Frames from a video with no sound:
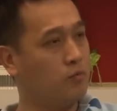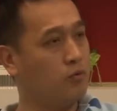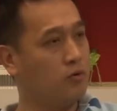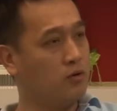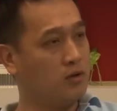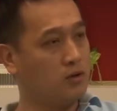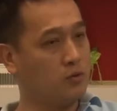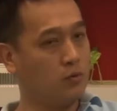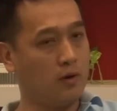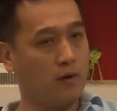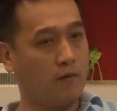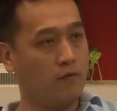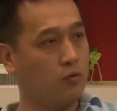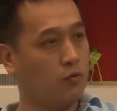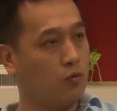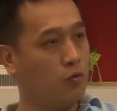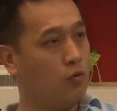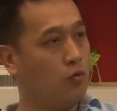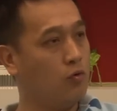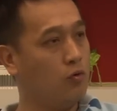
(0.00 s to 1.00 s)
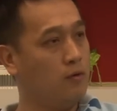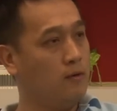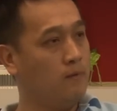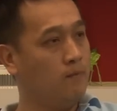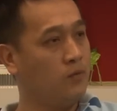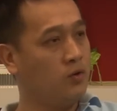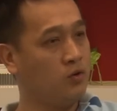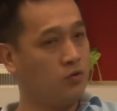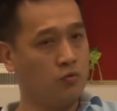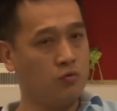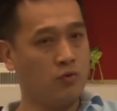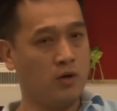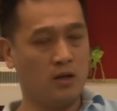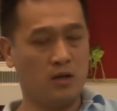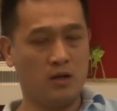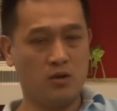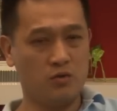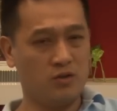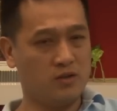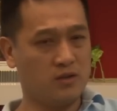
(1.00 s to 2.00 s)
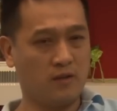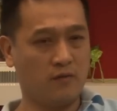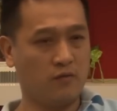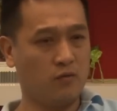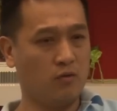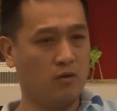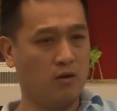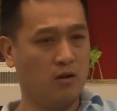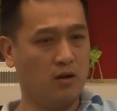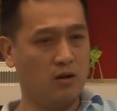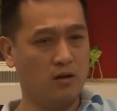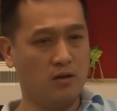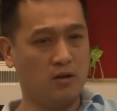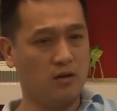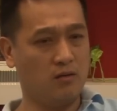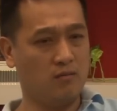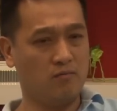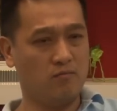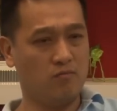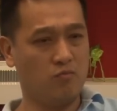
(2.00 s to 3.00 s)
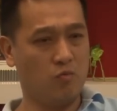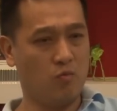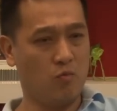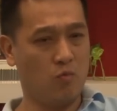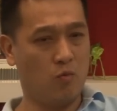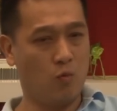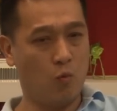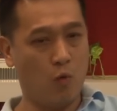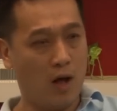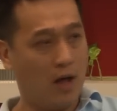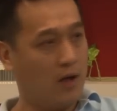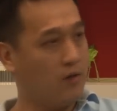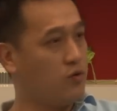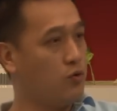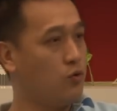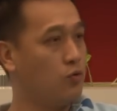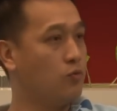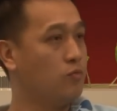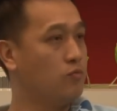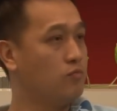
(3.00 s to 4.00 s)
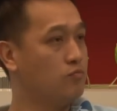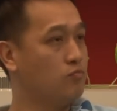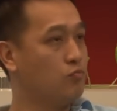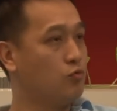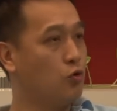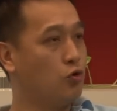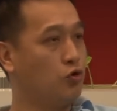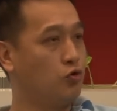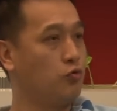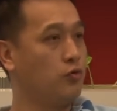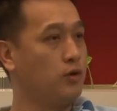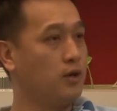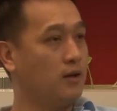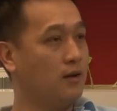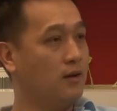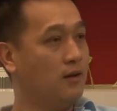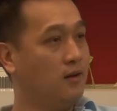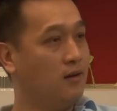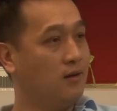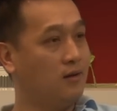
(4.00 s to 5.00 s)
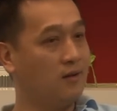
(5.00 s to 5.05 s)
entrepreneur will have to go through, and then you just have to learn it while you go through it.